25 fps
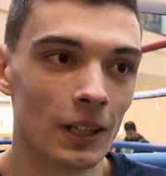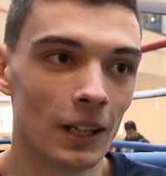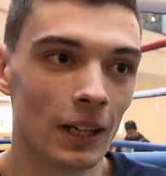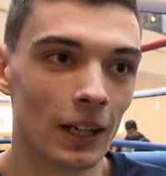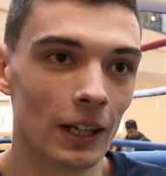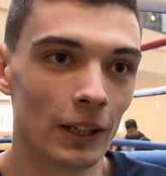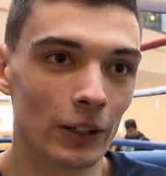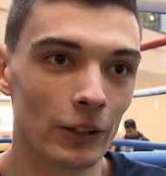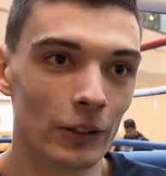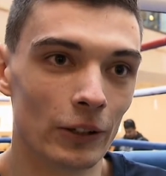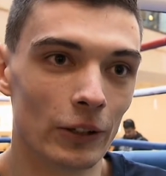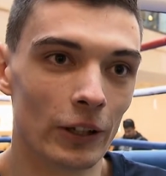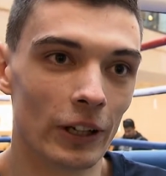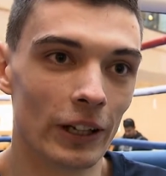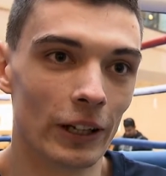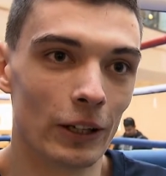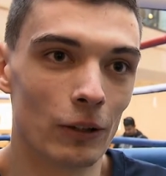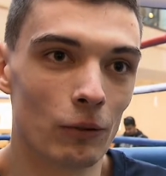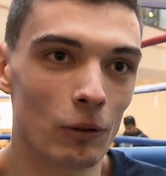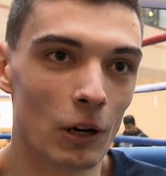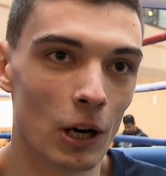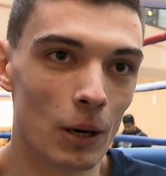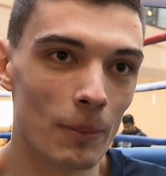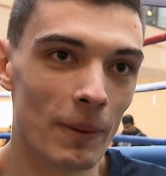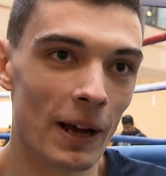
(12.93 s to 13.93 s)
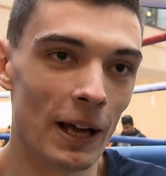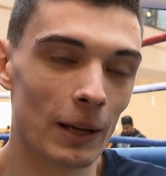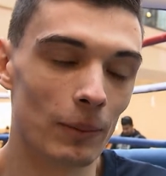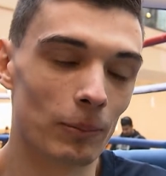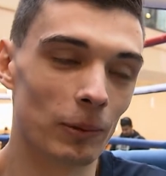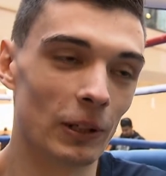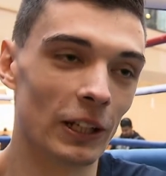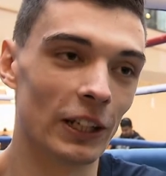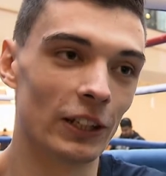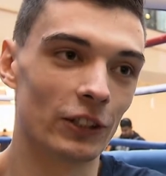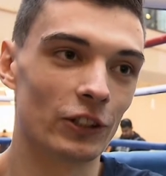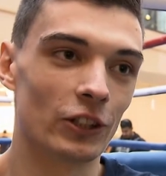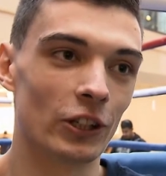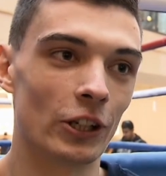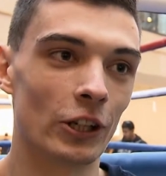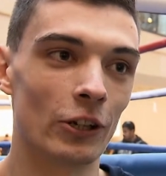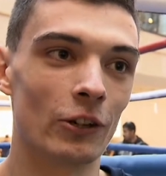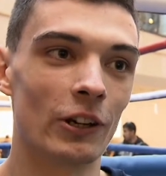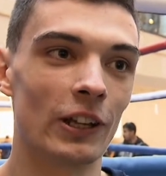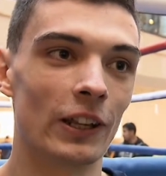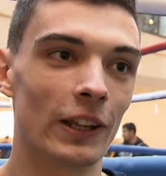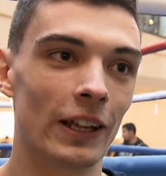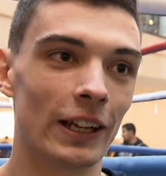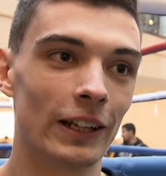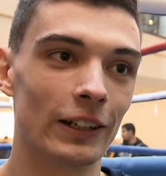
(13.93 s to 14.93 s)
And uh, what a better place to do
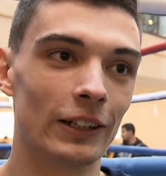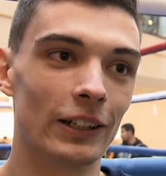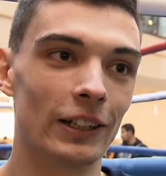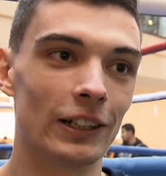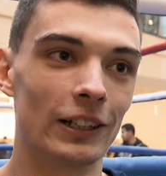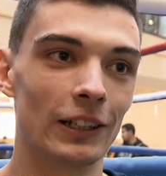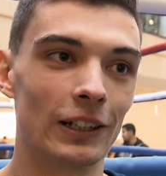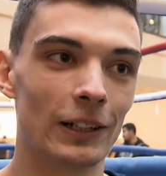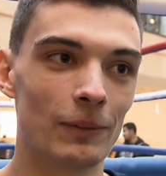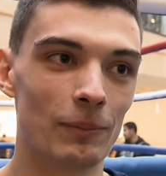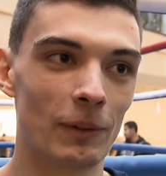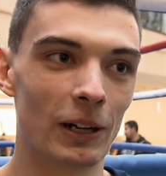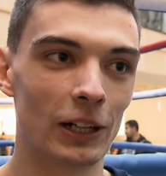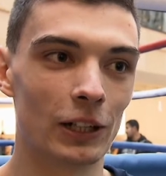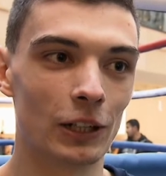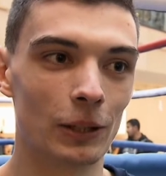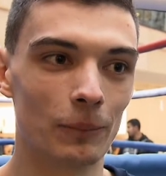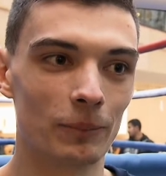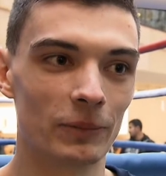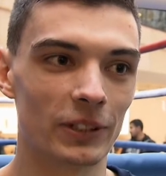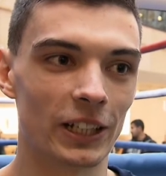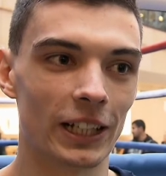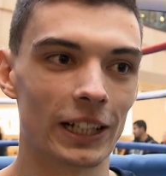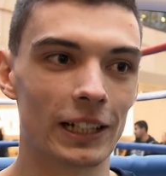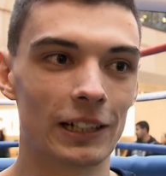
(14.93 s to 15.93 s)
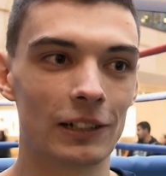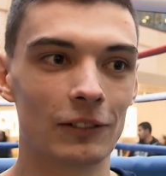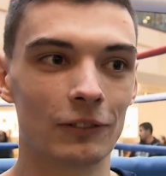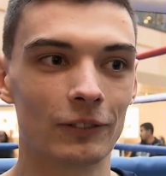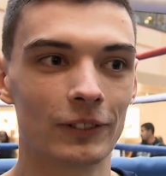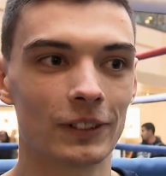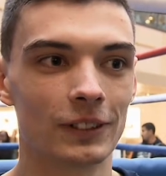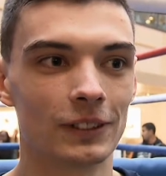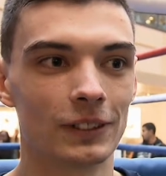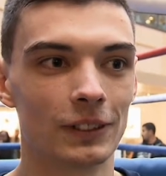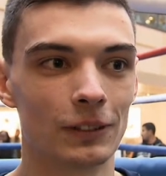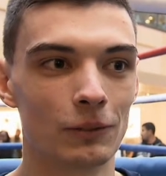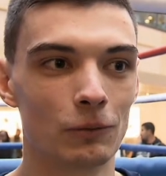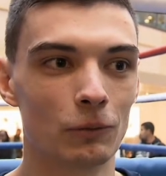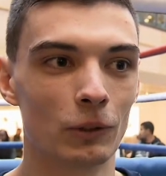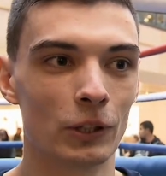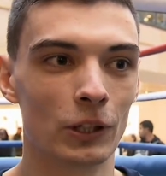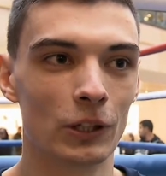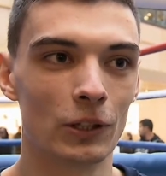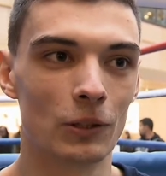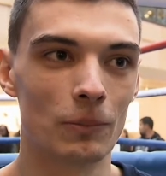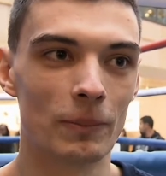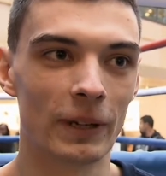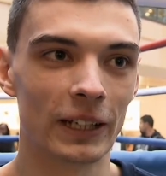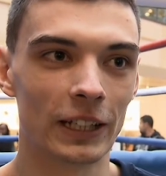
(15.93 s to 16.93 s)
it than uh, in my hometown, one
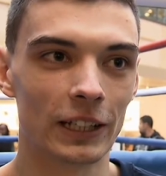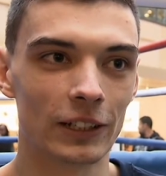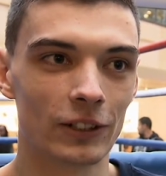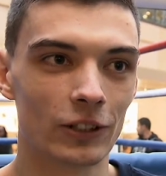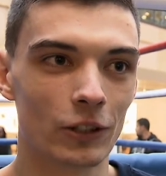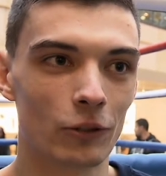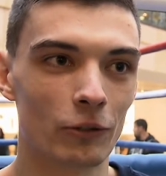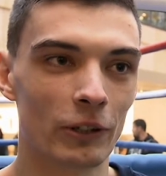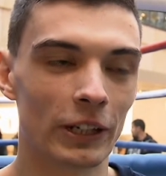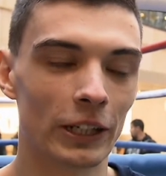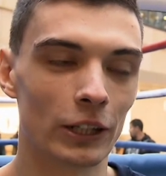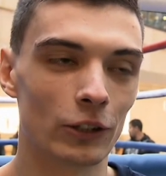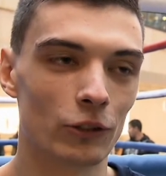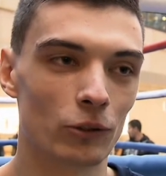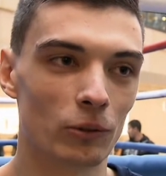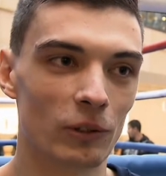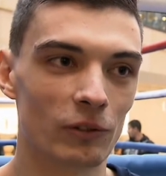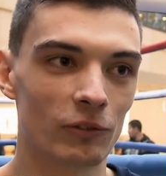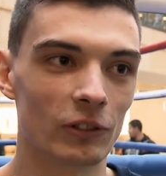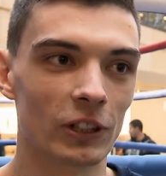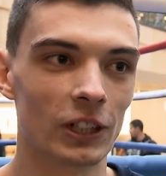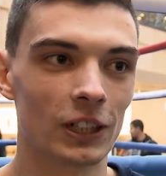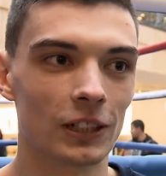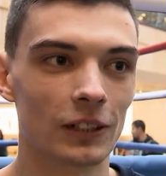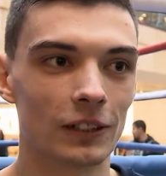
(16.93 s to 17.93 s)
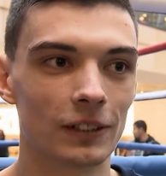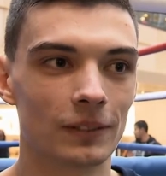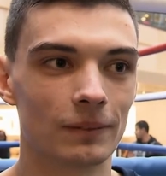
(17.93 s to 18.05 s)
of the biggest arenas we've got.